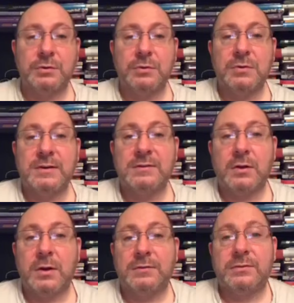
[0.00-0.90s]
doing these
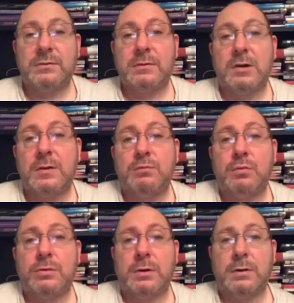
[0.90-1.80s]
live, live
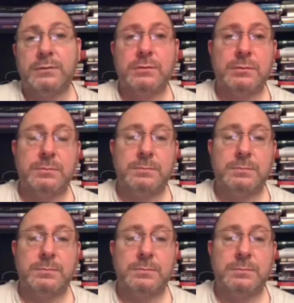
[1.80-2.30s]
broadcasts.